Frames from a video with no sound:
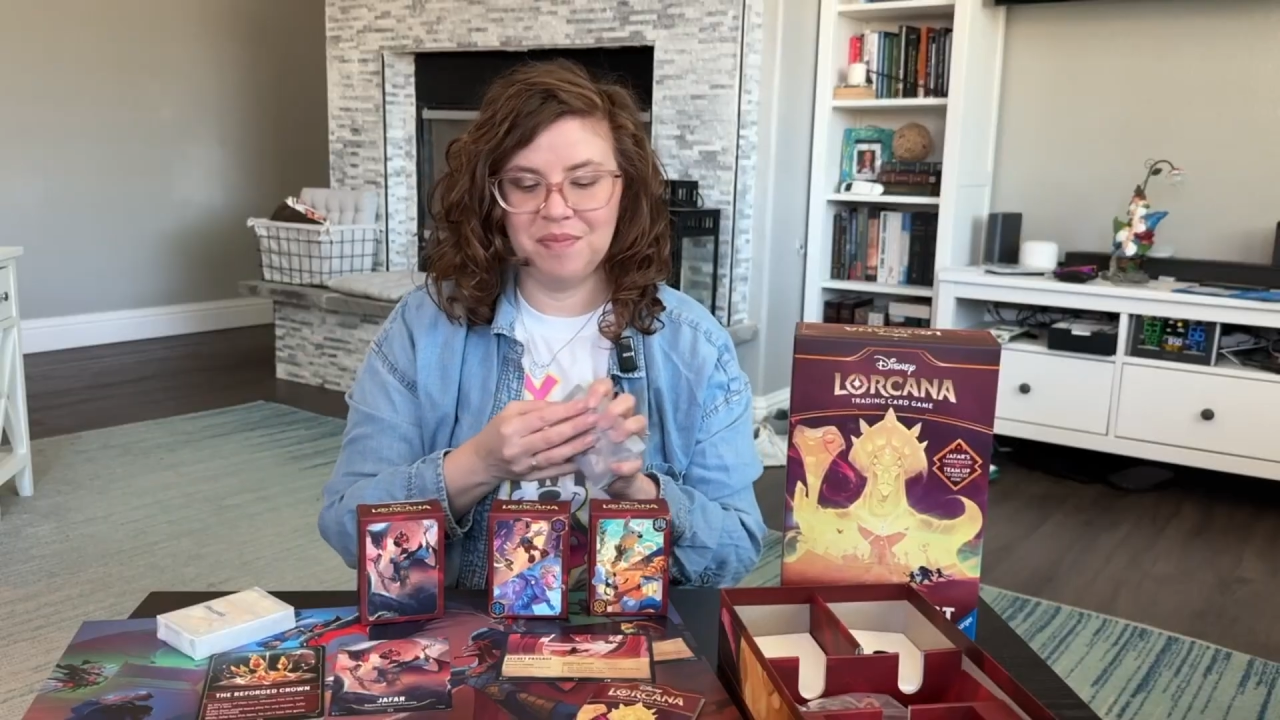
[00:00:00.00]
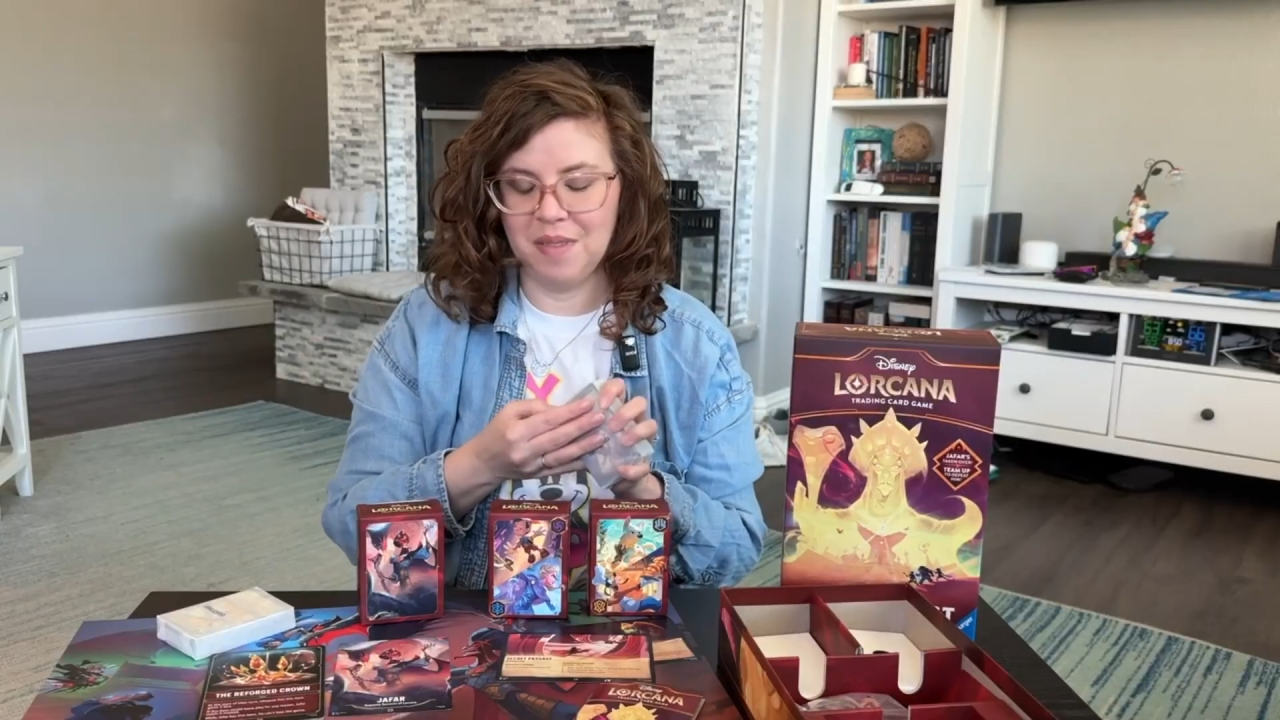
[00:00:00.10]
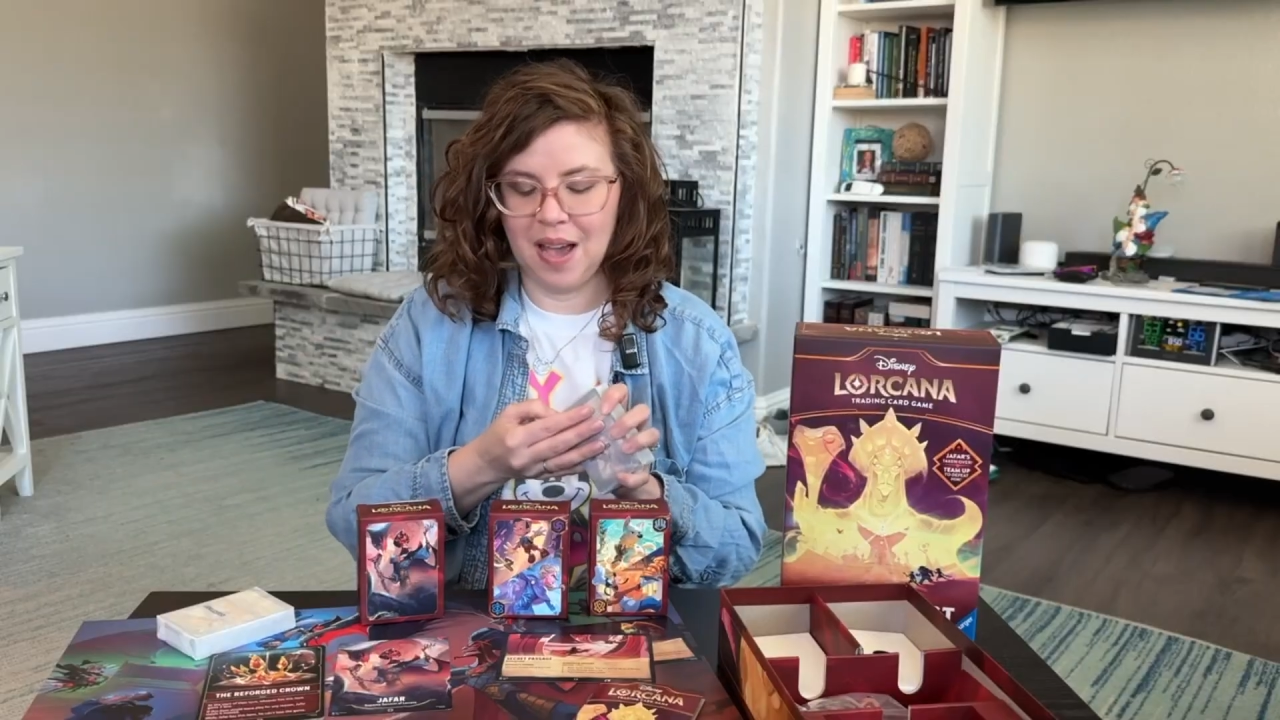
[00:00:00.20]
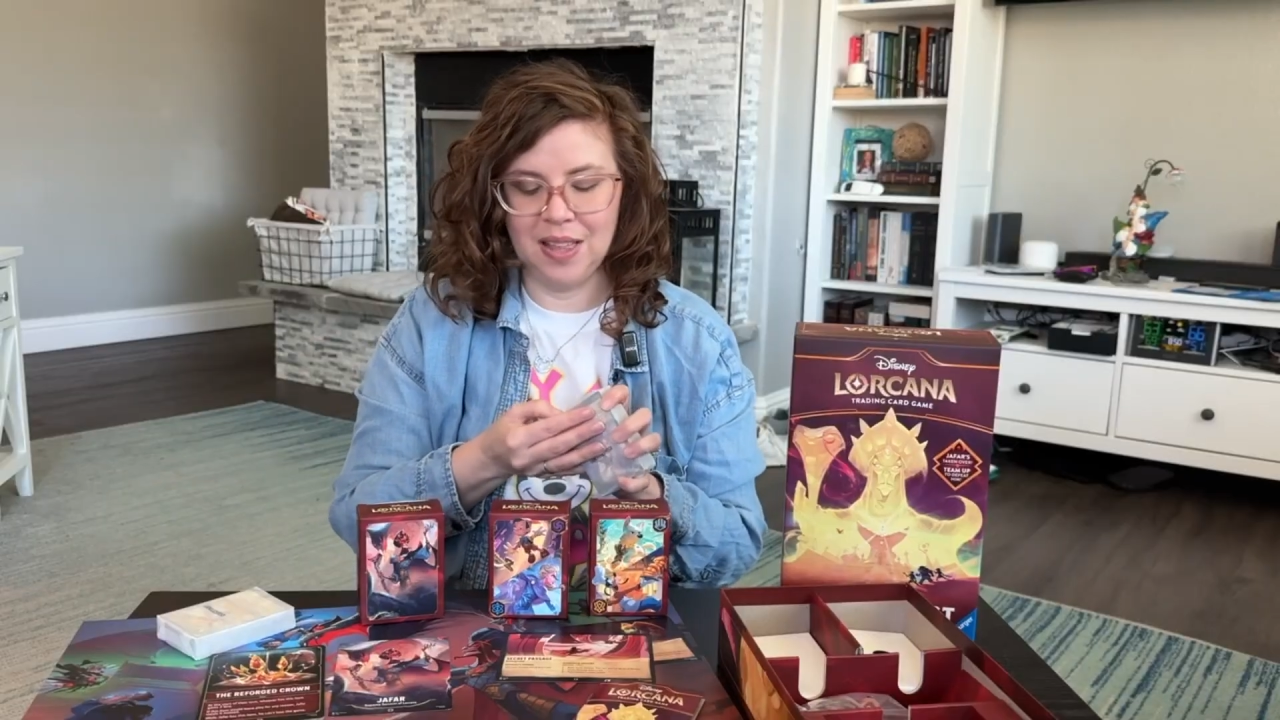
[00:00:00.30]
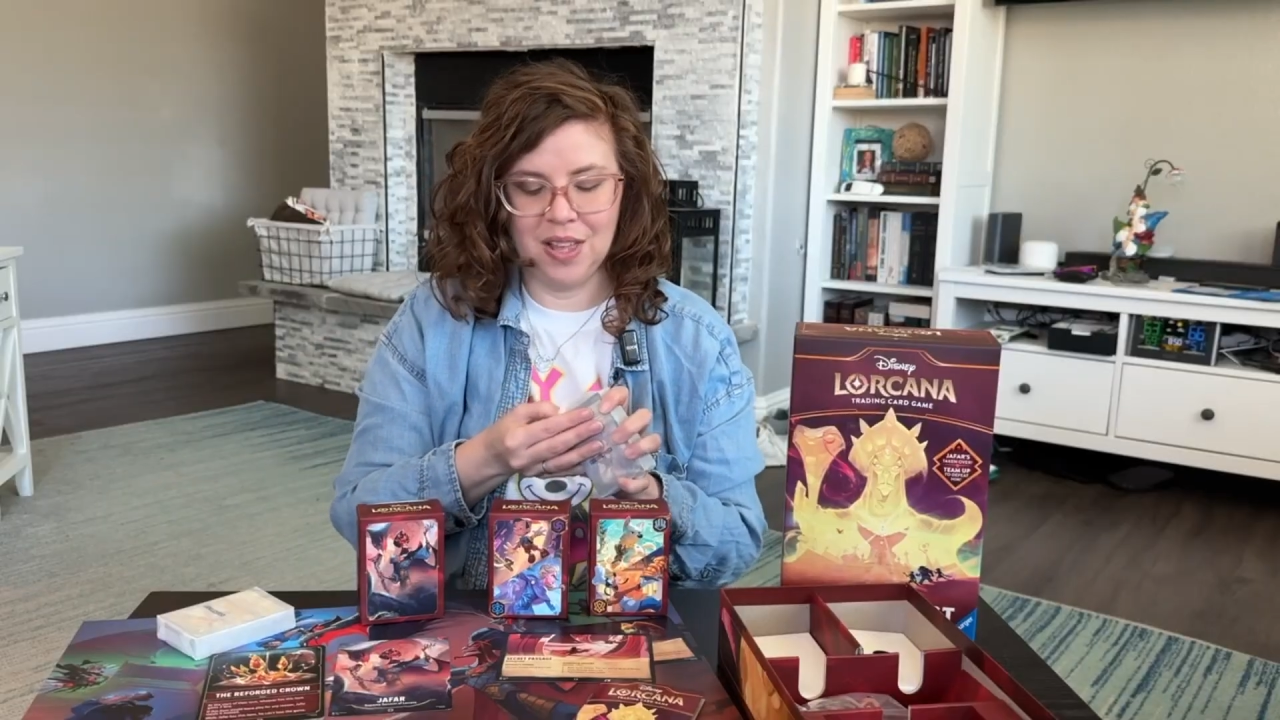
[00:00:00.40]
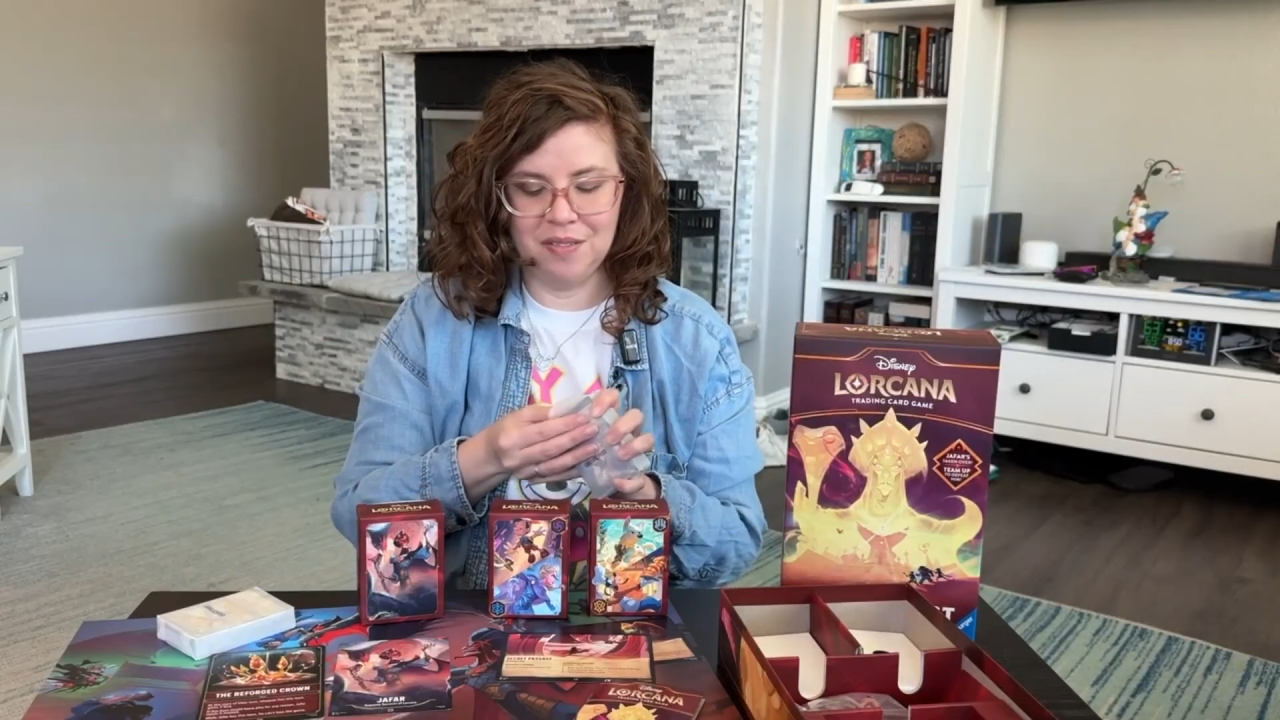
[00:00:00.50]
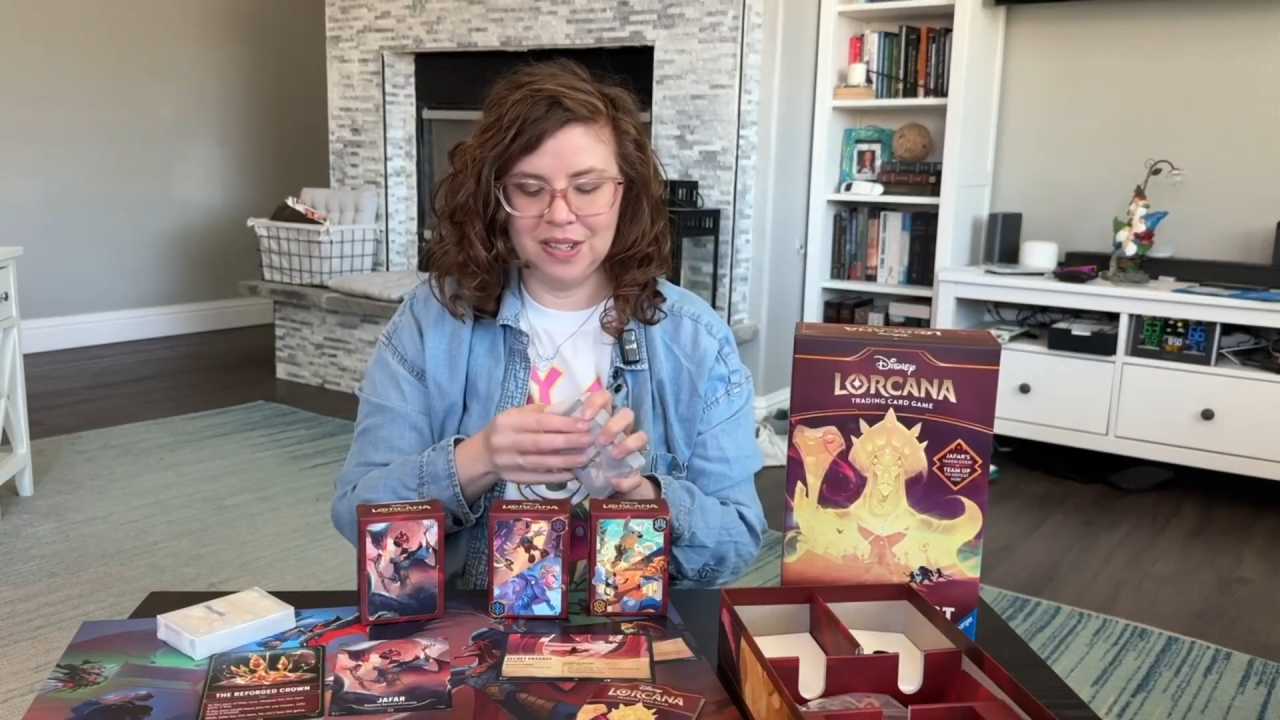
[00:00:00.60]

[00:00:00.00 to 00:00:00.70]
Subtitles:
I love